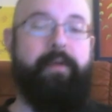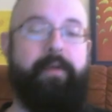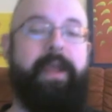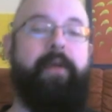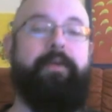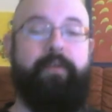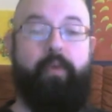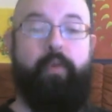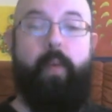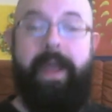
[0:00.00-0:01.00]
your character
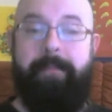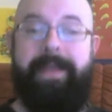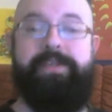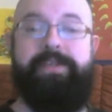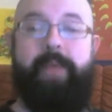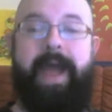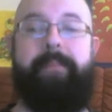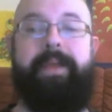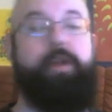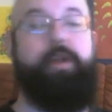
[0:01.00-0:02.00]
the way it makes you
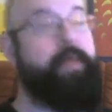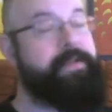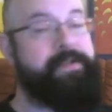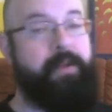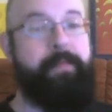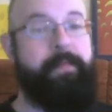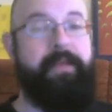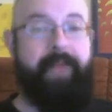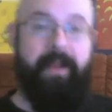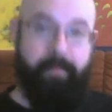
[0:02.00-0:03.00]
happy and you can still be a
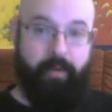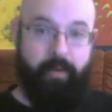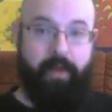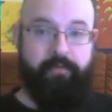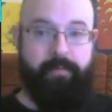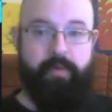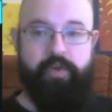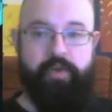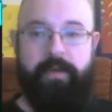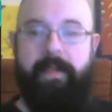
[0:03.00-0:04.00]
valuable
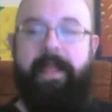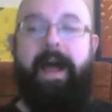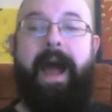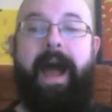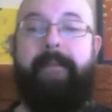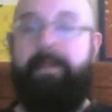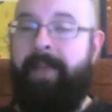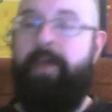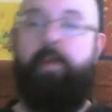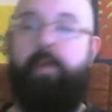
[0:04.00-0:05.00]
contribution, I'm the
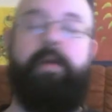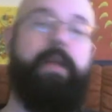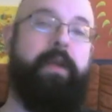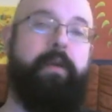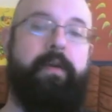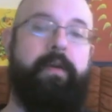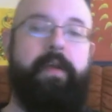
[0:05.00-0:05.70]
minority here.